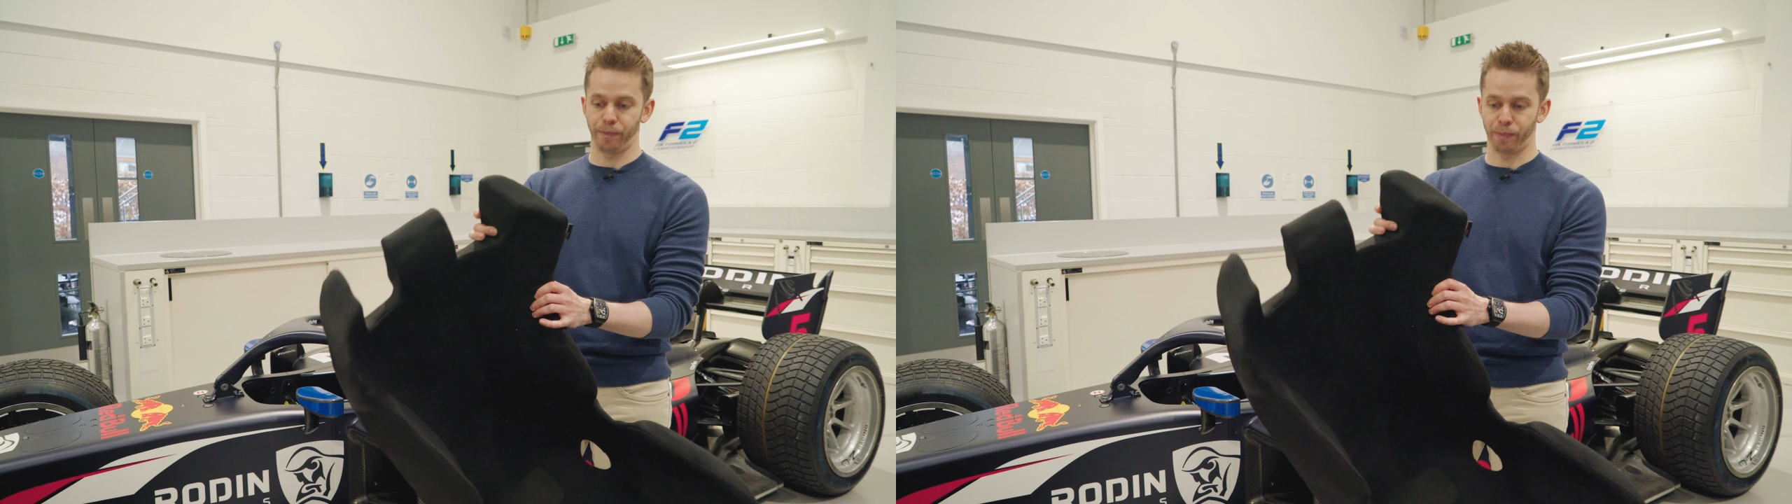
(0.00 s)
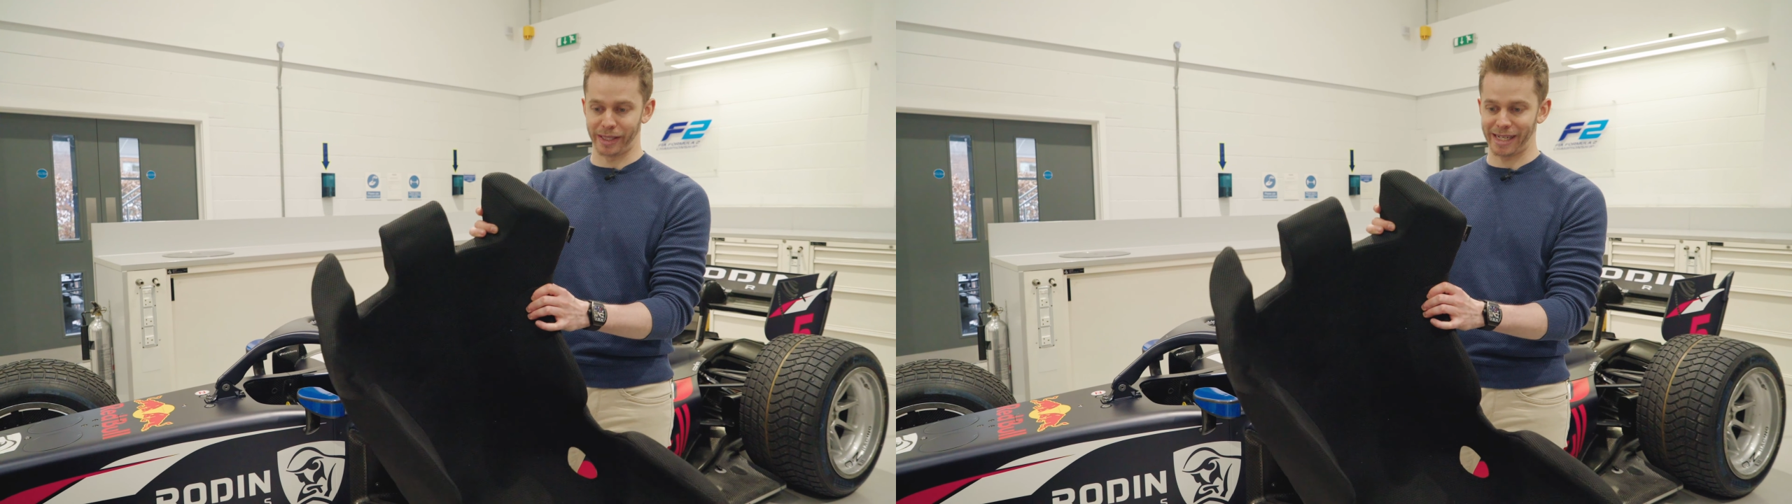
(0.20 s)

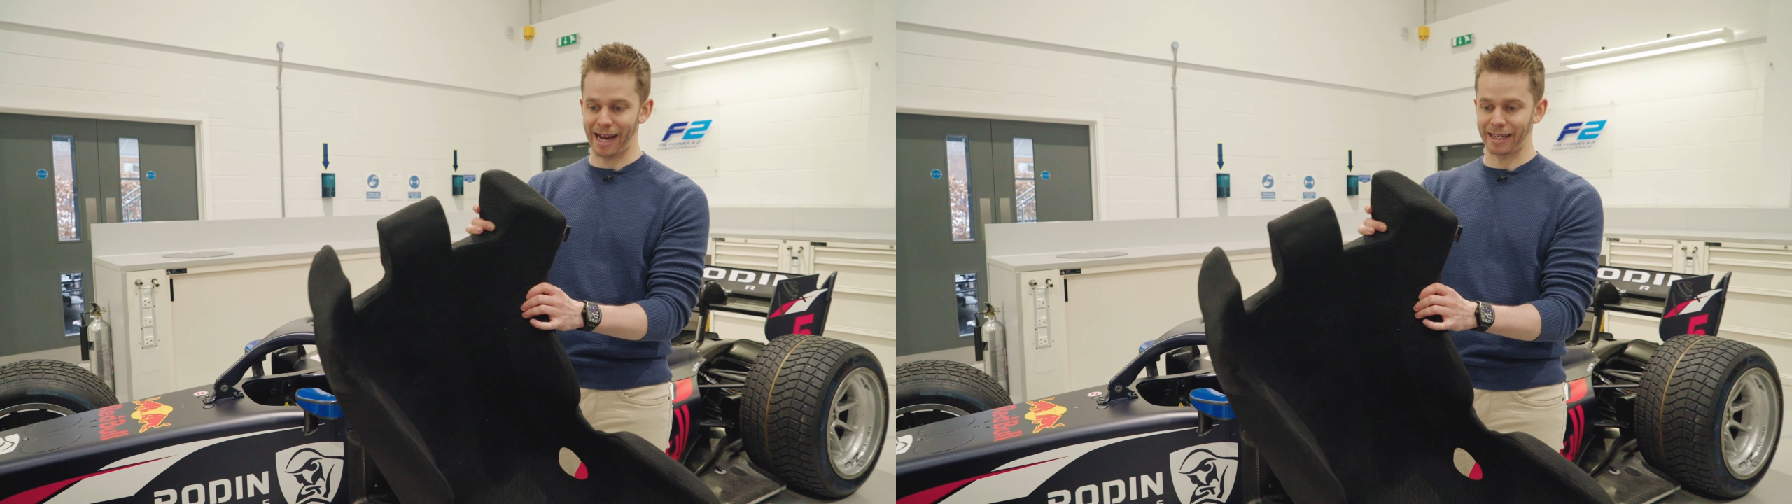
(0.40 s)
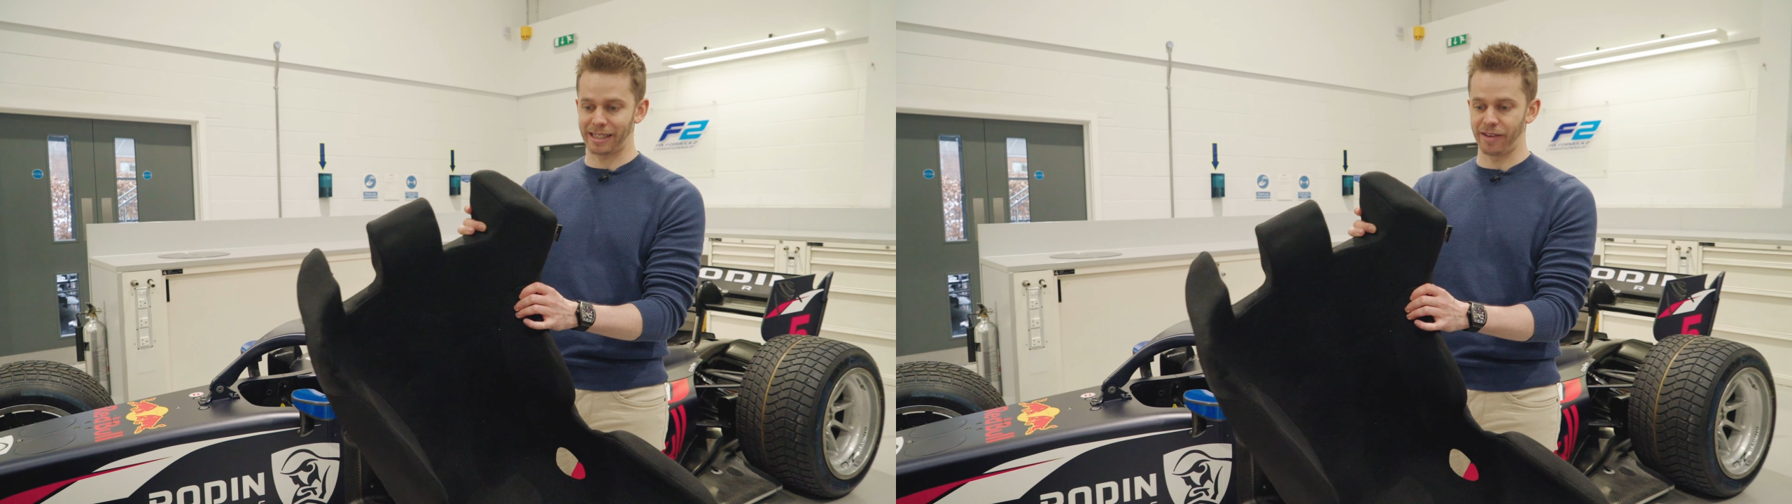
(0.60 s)

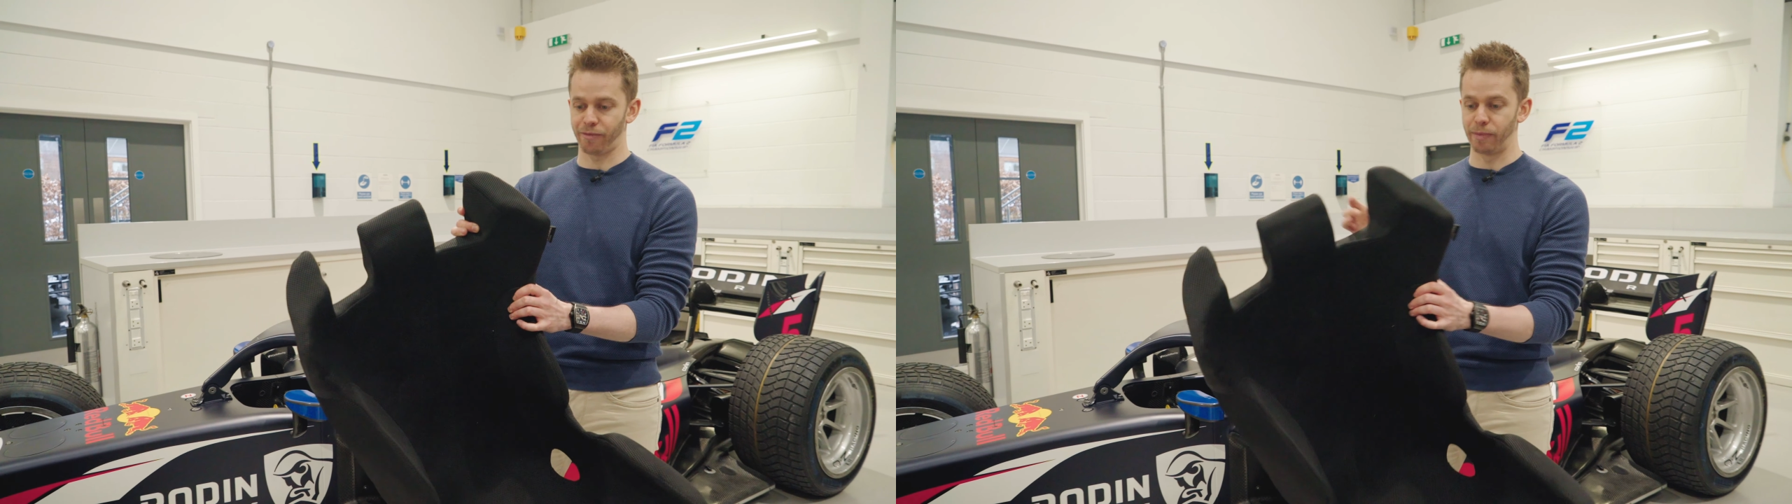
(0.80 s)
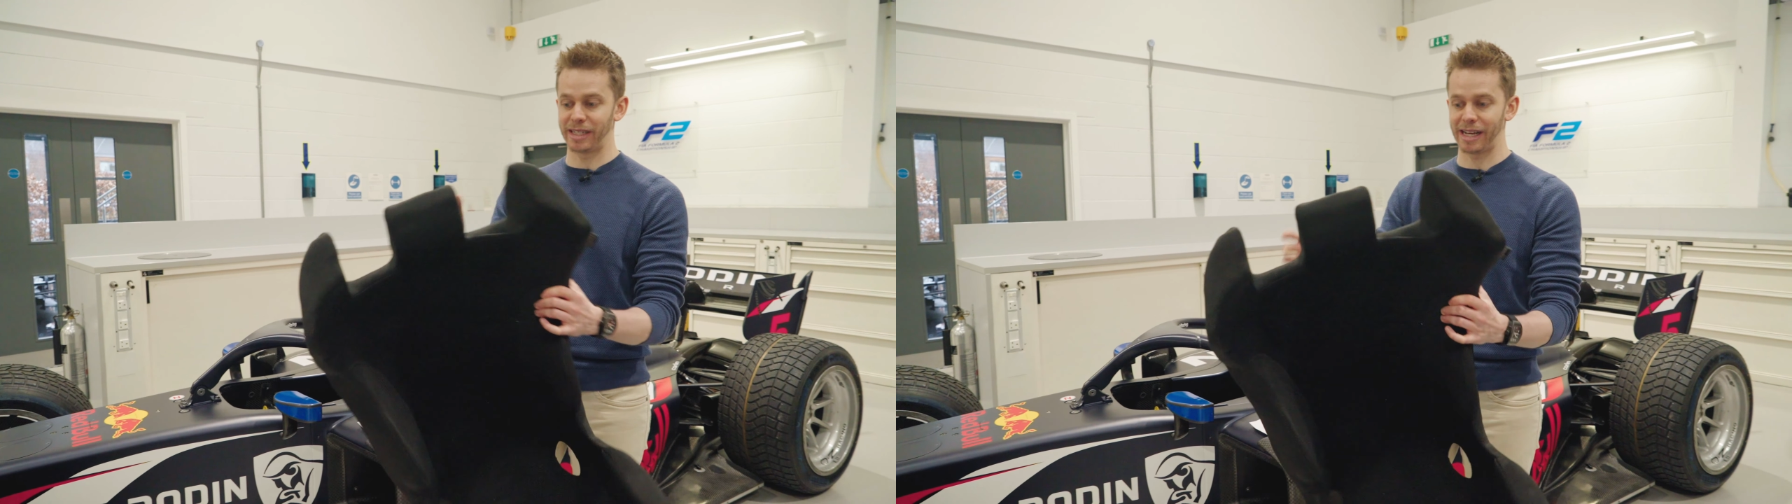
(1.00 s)

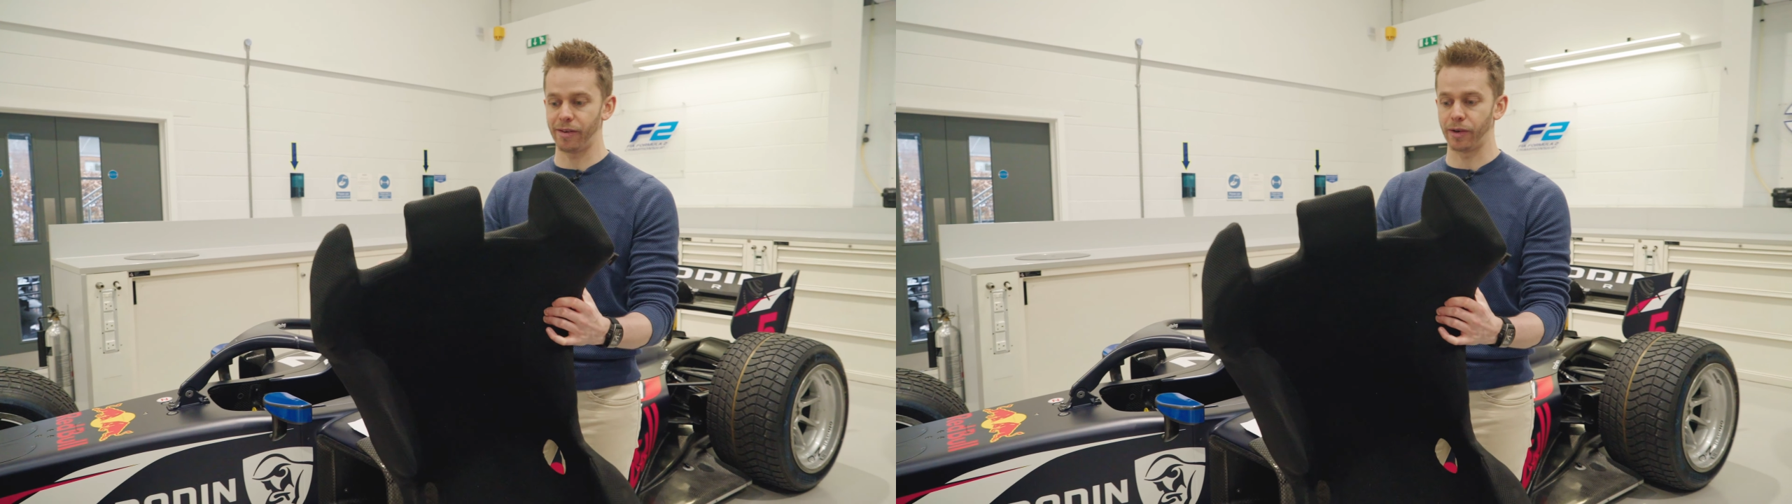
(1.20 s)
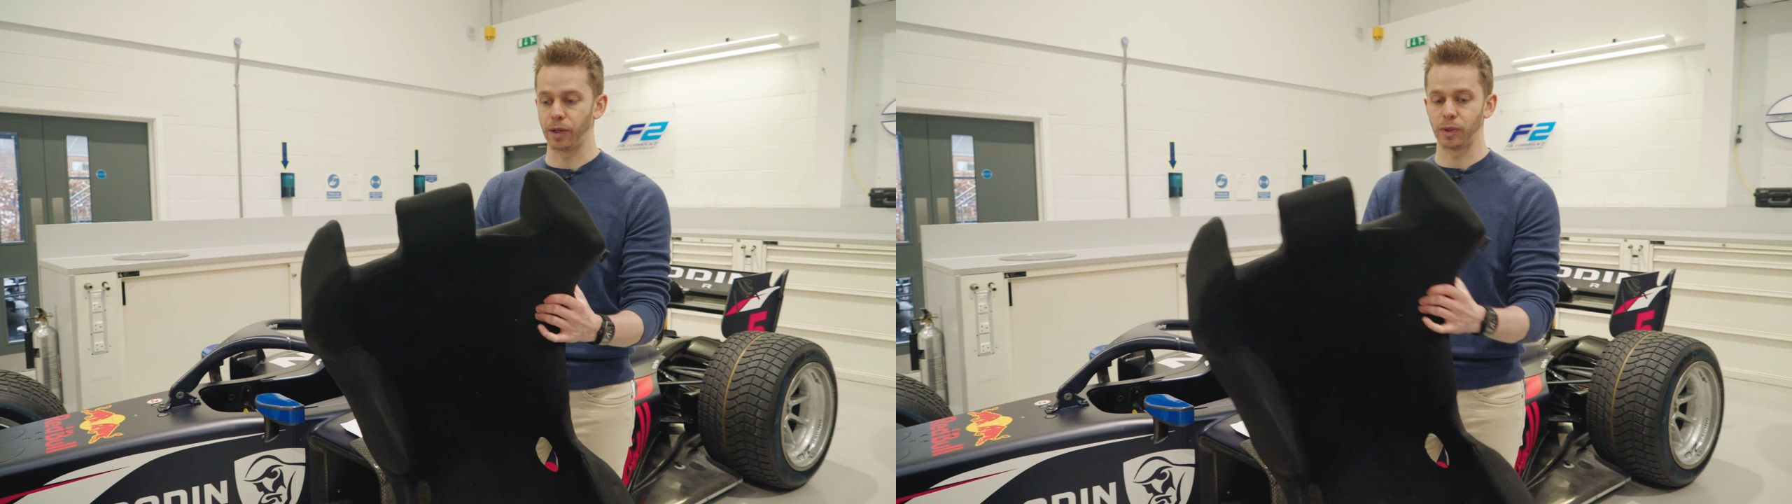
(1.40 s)
protective
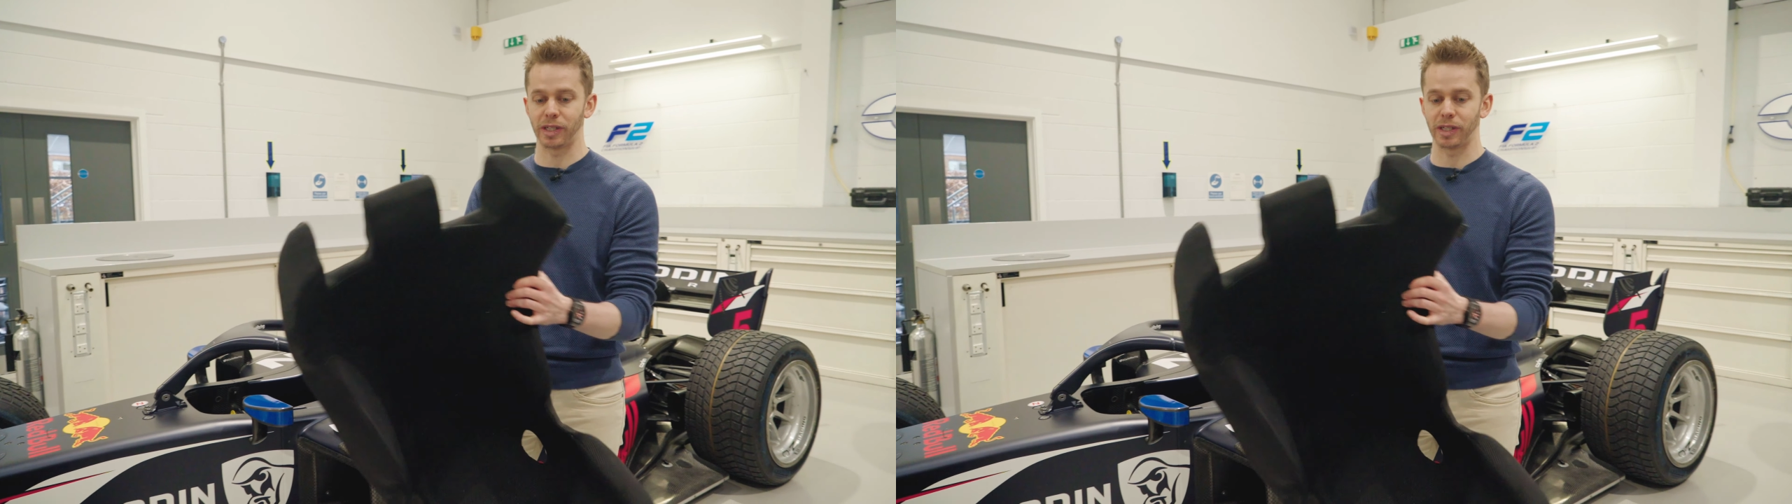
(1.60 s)
materials